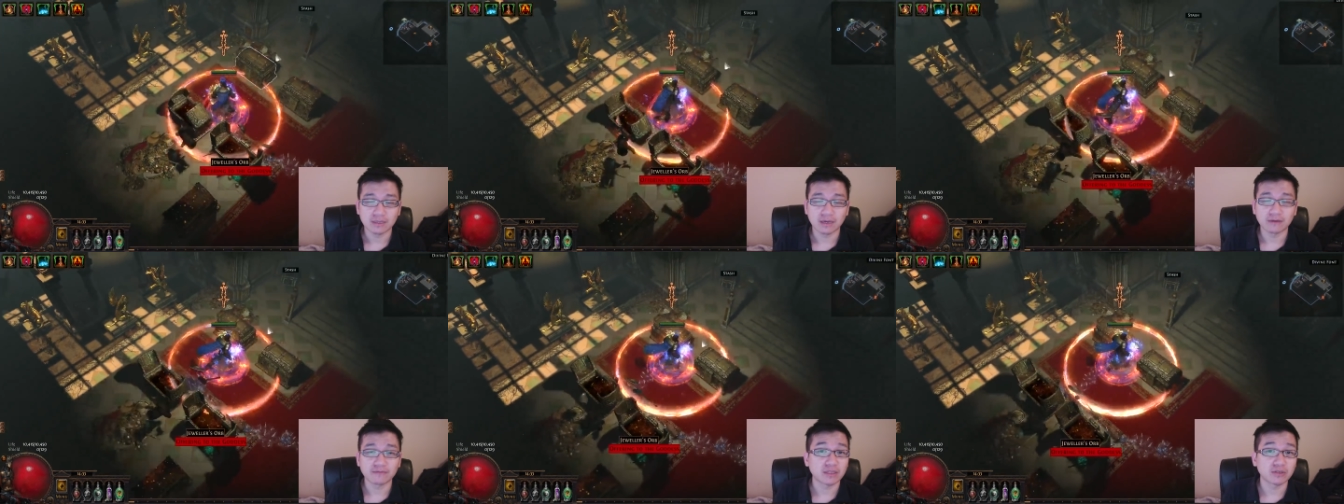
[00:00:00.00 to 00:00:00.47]

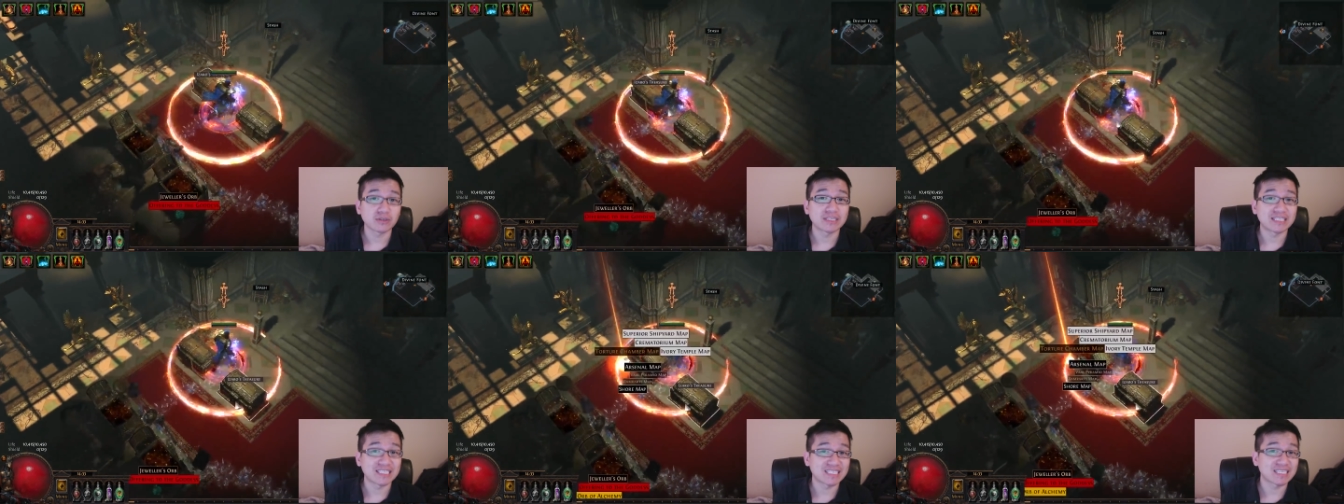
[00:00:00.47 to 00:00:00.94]
and
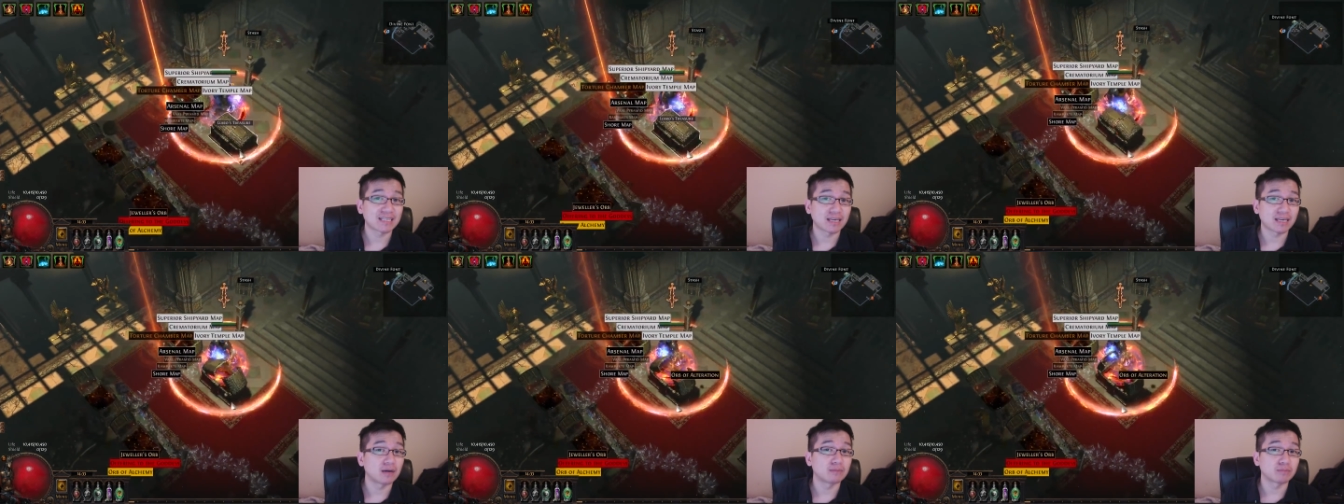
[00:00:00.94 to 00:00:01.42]
finally
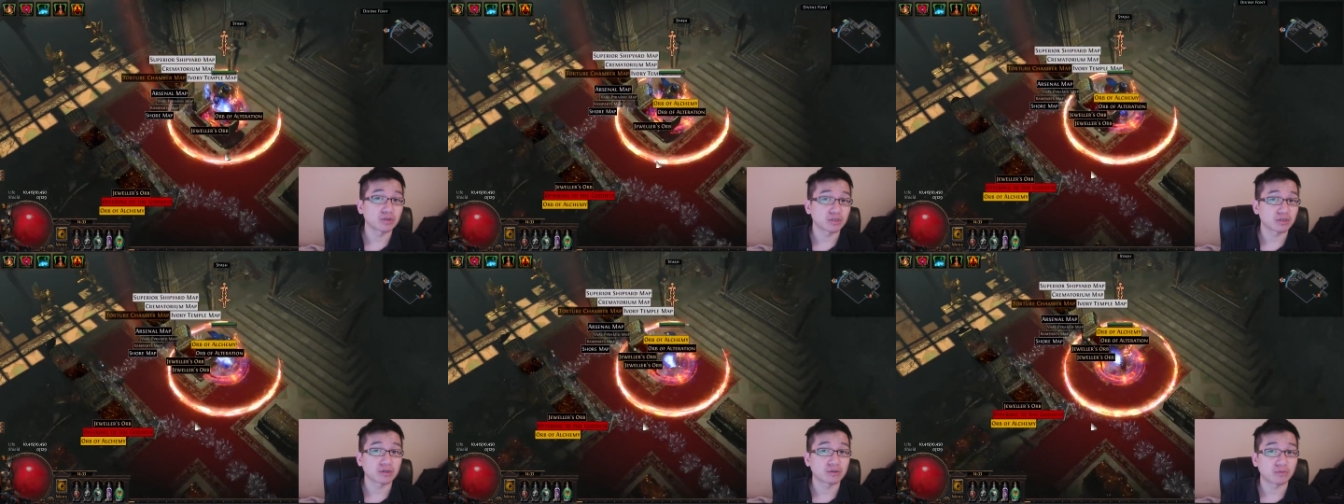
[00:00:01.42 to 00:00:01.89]
decided on
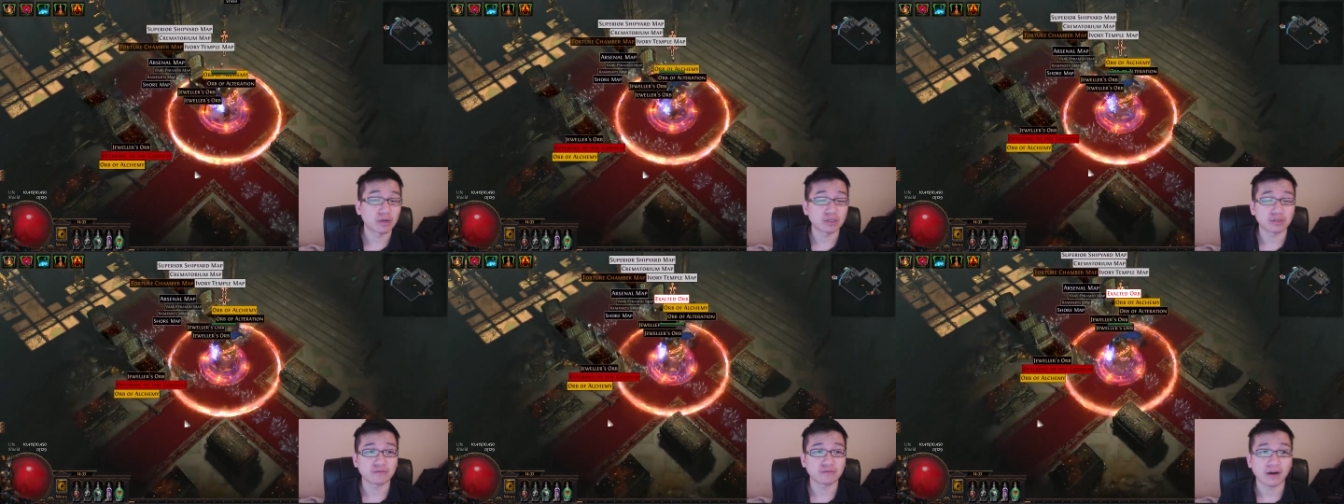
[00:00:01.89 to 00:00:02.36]
Berserker
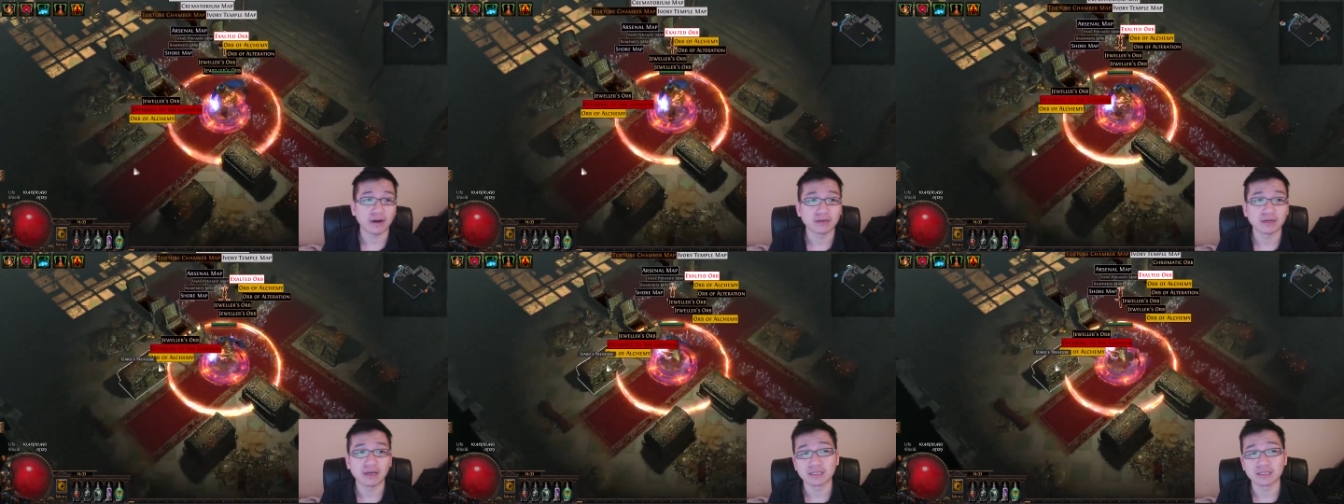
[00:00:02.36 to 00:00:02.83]
Righteous
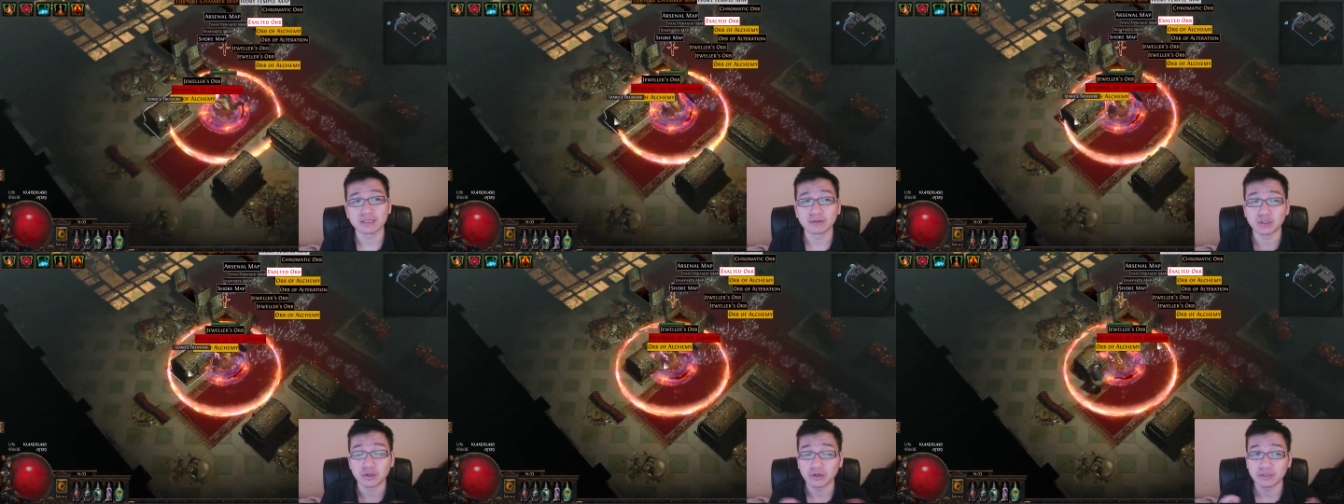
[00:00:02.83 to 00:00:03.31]
Fire as
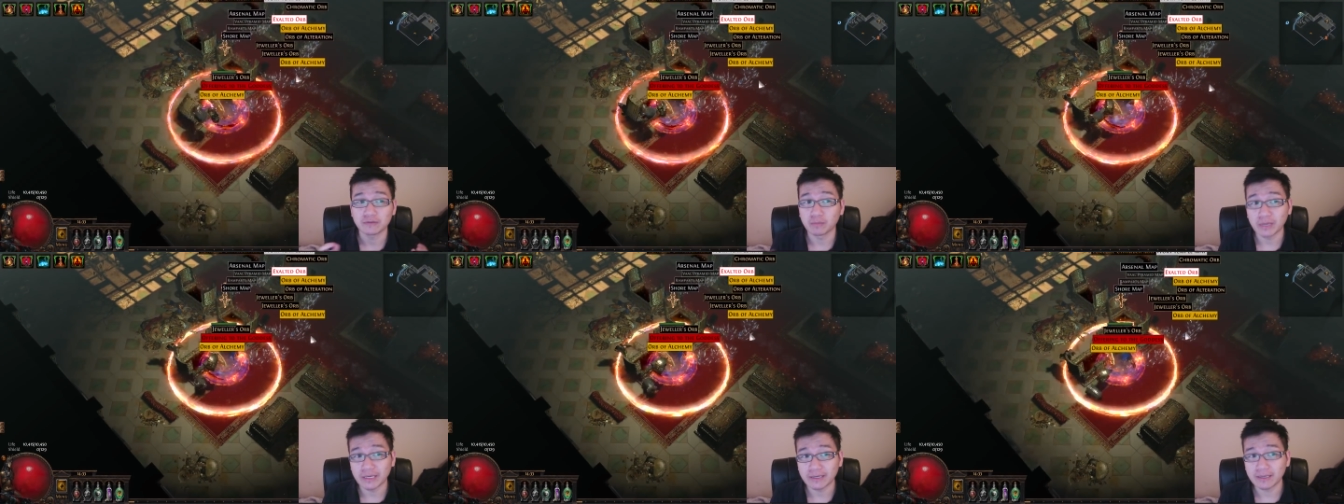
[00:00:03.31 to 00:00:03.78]
the choice for
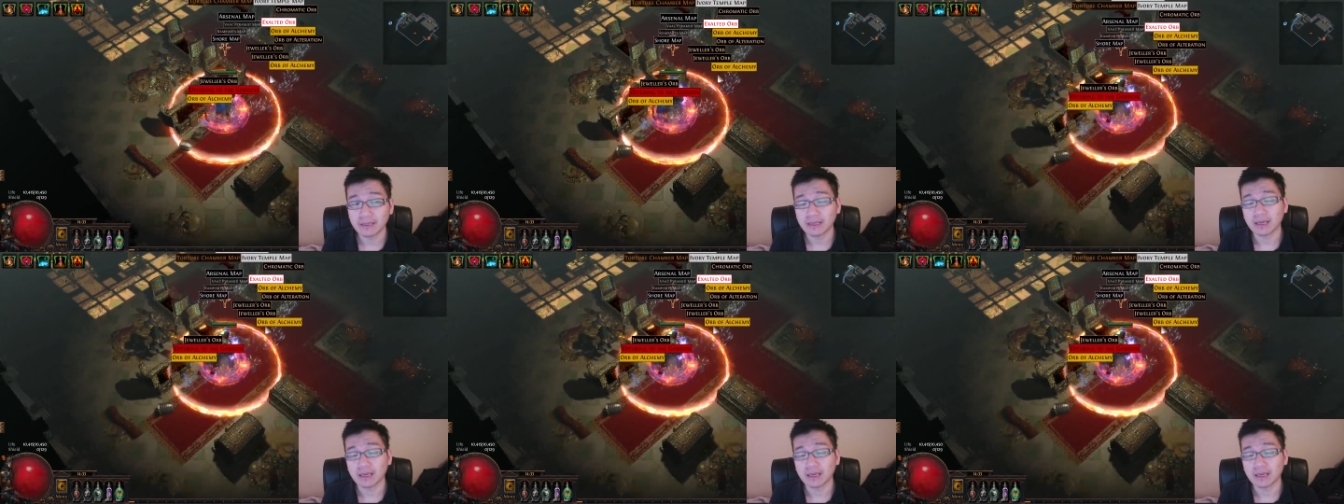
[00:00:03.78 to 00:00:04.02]
me,